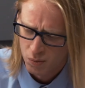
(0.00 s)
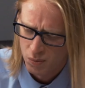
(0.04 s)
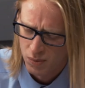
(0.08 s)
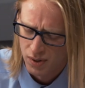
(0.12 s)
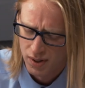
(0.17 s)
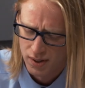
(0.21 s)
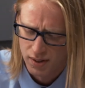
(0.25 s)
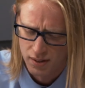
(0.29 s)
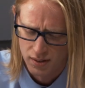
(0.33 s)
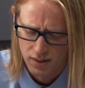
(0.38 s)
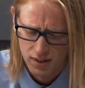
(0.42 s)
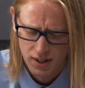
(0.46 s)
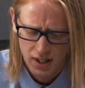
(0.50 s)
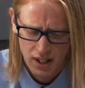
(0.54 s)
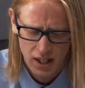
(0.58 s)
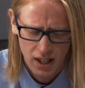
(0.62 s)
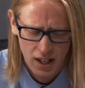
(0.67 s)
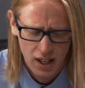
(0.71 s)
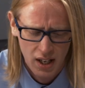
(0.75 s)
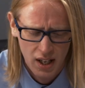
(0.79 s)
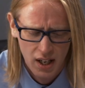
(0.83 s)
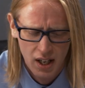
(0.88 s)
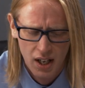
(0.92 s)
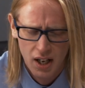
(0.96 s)
well,
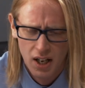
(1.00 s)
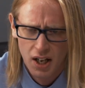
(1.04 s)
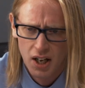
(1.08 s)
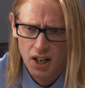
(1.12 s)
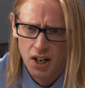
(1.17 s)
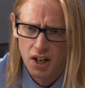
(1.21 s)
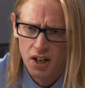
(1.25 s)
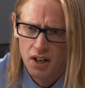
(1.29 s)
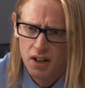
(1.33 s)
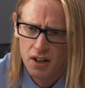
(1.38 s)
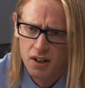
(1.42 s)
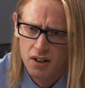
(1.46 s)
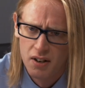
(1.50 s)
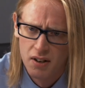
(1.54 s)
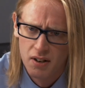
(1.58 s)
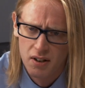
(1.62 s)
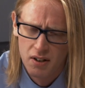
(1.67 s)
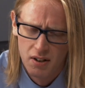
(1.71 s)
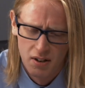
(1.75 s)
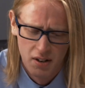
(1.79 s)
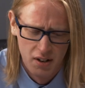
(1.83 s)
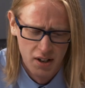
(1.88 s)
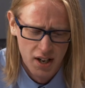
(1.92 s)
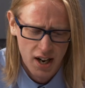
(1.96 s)

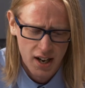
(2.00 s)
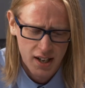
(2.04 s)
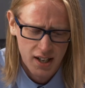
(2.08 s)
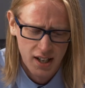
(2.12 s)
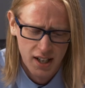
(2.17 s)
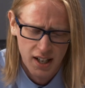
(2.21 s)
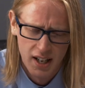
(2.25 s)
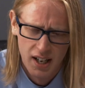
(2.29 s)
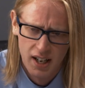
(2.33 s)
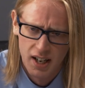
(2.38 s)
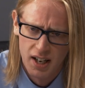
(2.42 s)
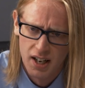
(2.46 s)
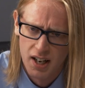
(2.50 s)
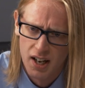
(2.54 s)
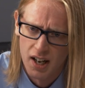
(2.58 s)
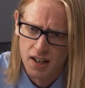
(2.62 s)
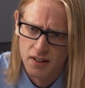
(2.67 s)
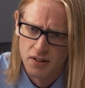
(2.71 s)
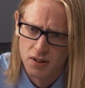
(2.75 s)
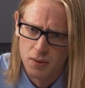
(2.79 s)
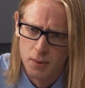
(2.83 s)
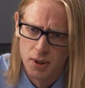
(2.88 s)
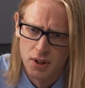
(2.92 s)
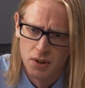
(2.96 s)
you're not going to get any kind
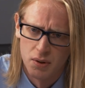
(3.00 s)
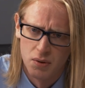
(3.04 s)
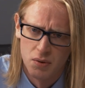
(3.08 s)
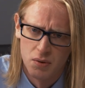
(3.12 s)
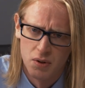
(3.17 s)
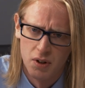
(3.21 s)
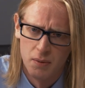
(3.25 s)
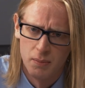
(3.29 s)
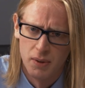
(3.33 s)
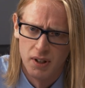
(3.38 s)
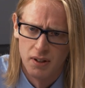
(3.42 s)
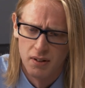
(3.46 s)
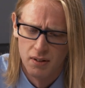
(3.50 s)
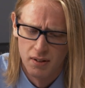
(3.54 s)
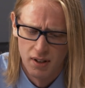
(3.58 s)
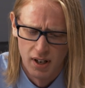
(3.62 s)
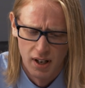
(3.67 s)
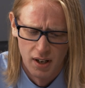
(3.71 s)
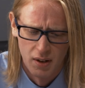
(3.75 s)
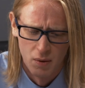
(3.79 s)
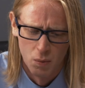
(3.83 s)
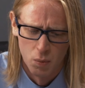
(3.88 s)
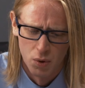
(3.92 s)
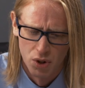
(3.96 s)
of special treatment,
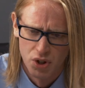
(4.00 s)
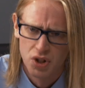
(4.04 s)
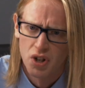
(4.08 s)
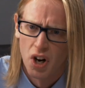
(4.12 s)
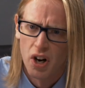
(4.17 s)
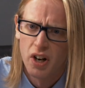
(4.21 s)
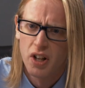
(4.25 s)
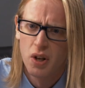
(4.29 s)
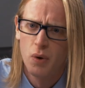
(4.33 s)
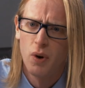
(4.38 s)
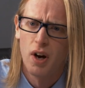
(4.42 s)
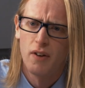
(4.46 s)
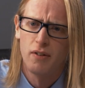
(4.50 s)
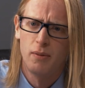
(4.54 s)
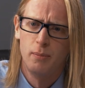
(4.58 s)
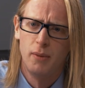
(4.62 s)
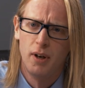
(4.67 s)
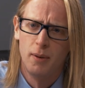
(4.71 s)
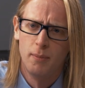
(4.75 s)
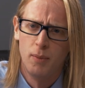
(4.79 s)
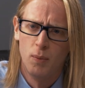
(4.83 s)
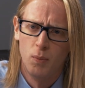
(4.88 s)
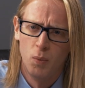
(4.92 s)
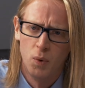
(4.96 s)
and we're starting you off at
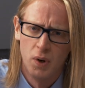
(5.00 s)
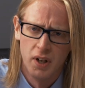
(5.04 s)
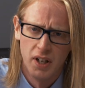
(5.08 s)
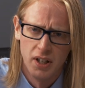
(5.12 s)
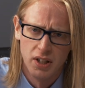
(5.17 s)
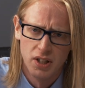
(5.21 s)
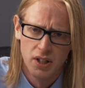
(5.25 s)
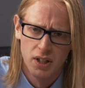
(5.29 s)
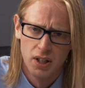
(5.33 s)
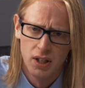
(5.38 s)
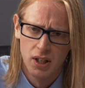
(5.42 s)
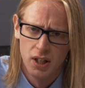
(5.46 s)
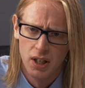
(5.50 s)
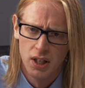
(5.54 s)
minimum wage.